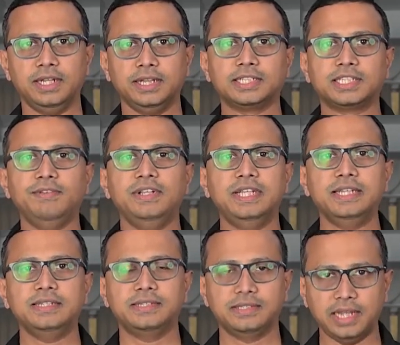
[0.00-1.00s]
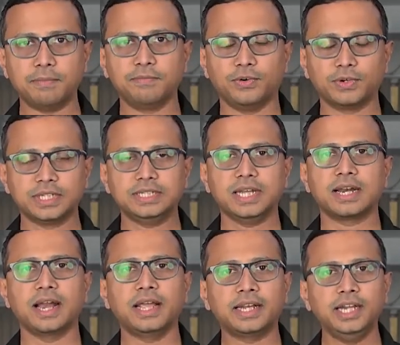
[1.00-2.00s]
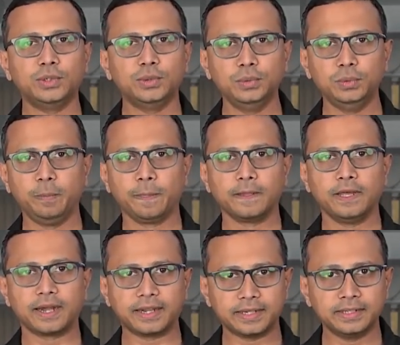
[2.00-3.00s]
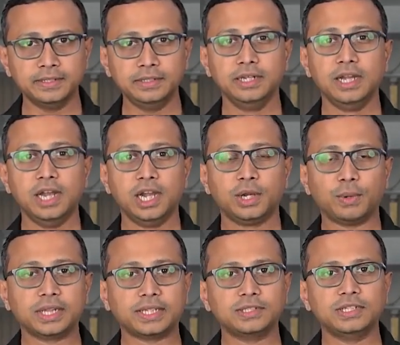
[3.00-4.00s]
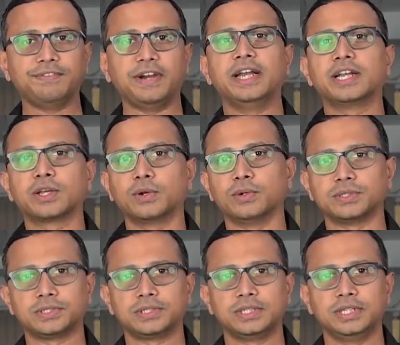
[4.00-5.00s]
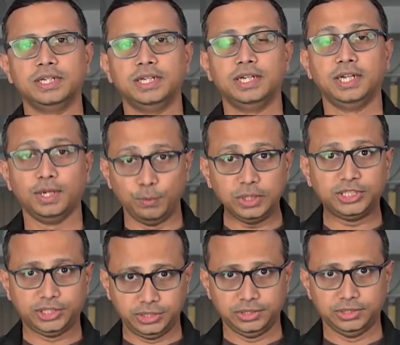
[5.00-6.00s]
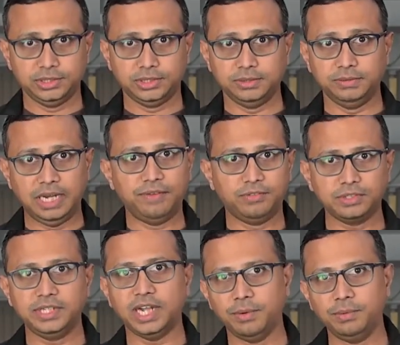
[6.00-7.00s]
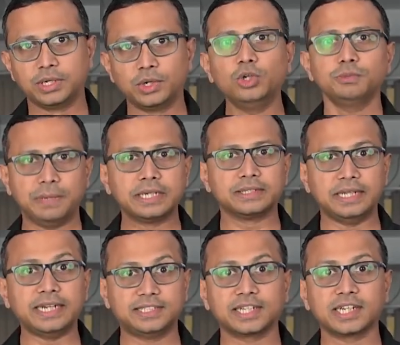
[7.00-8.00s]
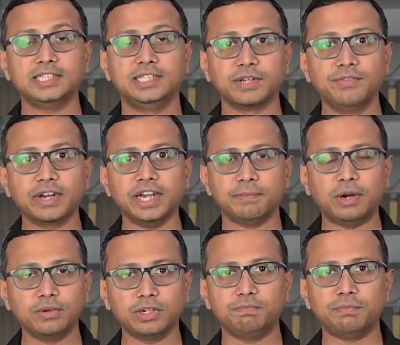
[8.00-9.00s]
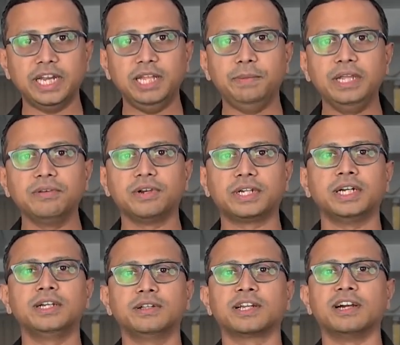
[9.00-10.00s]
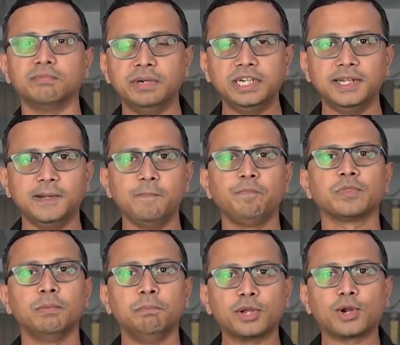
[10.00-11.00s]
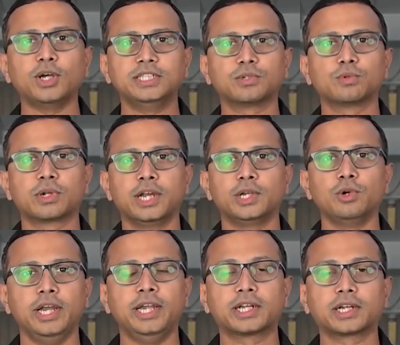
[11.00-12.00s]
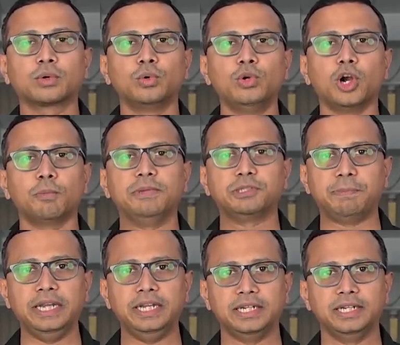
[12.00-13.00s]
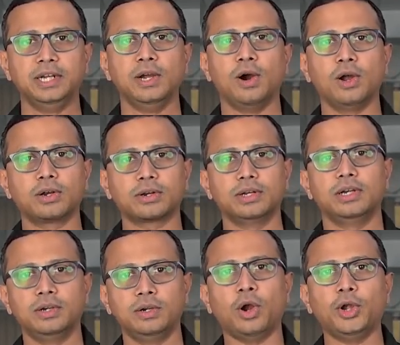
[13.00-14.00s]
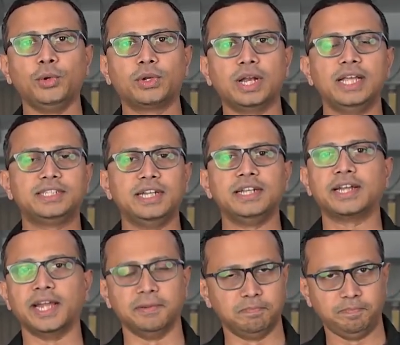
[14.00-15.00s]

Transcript: the services, the armed forces are likely to return 12,500 crores, which we'll have to see how it goes, but that's a significant amount of money being returned to the government because it could not be spent or not utilized in time,